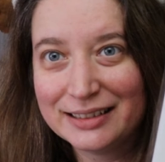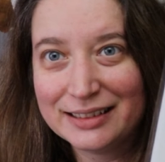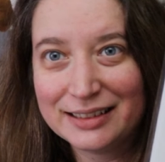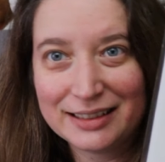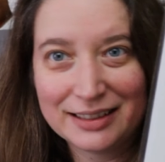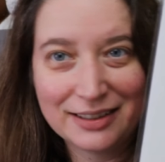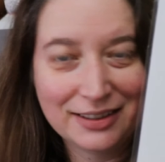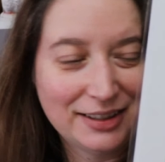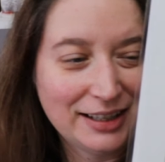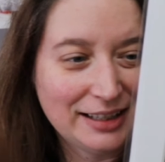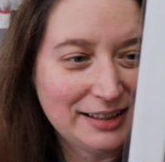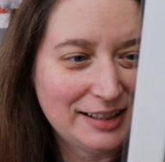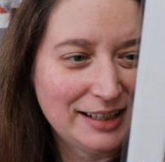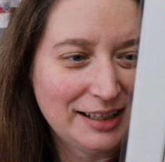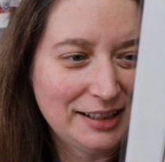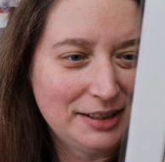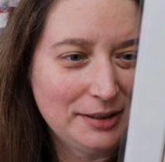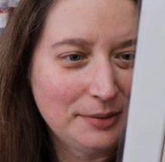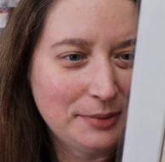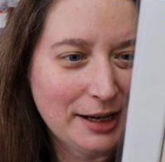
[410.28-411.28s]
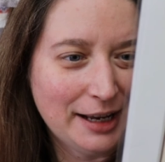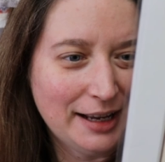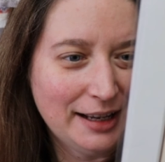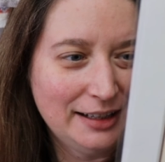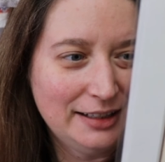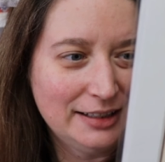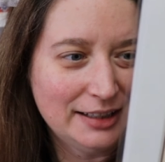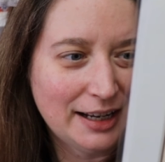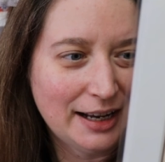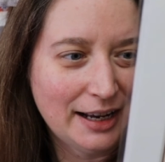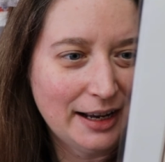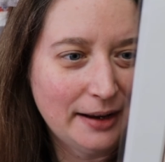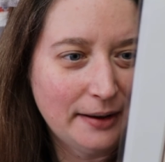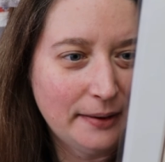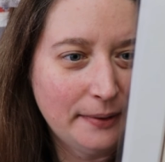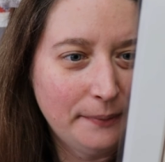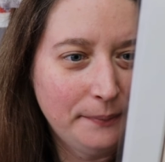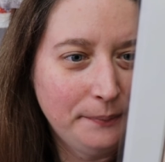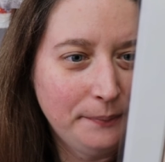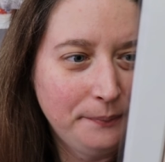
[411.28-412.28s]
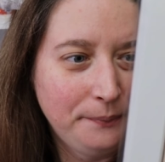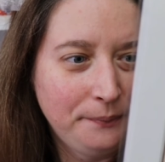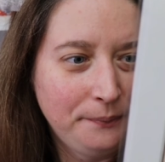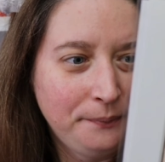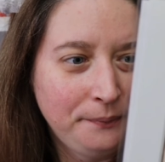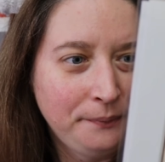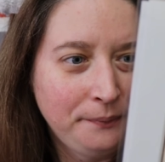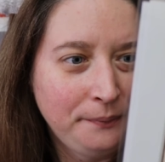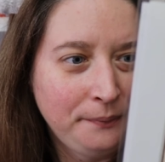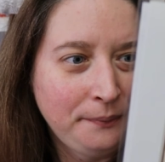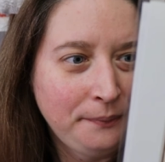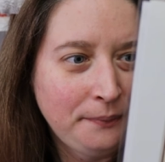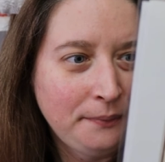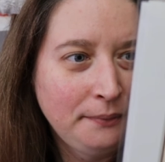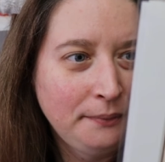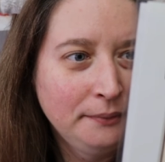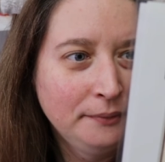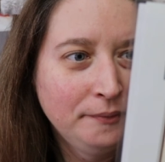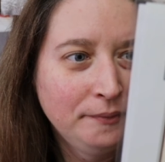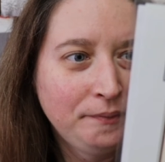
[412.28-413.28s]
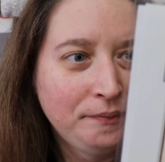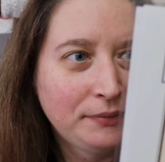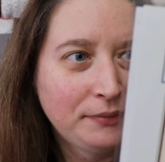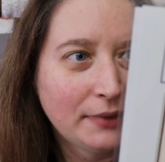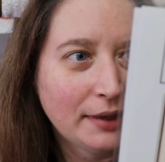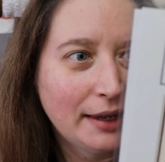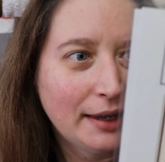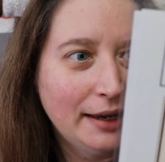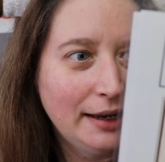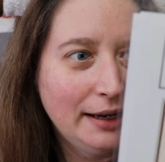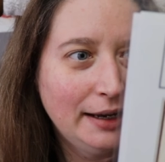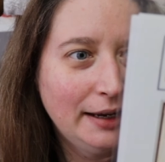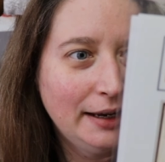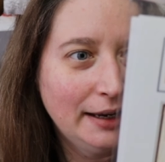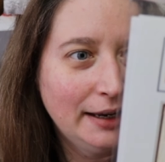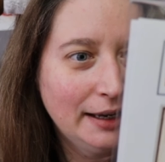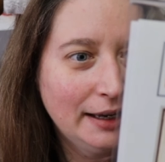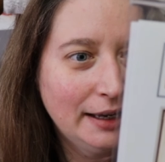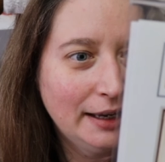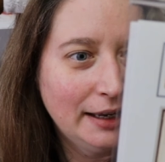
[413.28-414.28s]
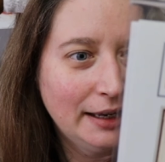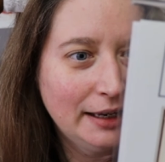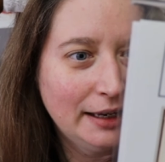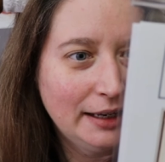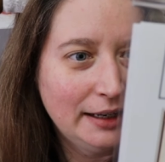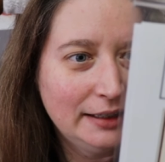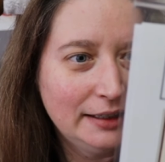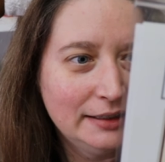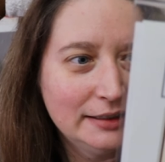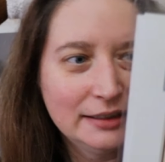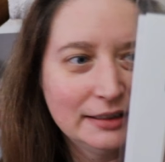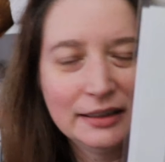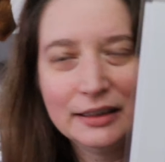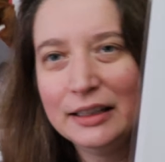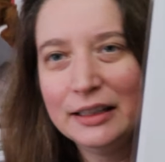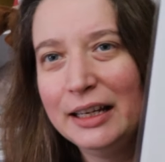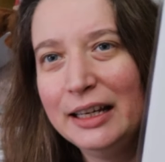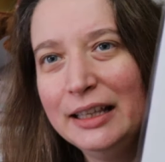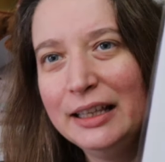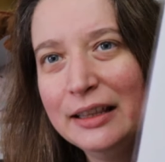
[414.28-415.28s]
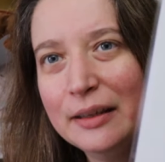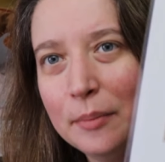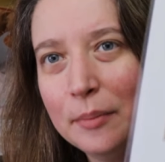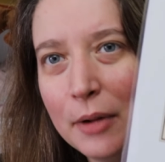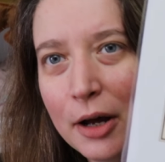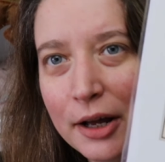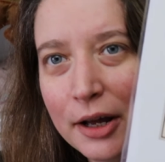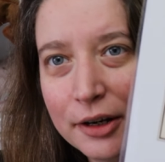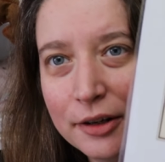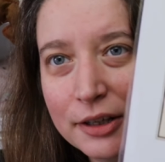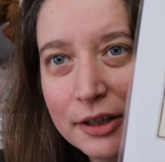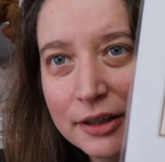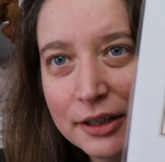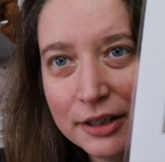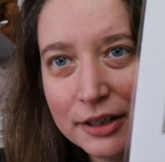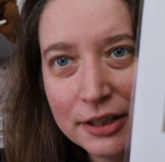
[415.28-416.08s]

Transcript: so that's not too bad. And in the model, they're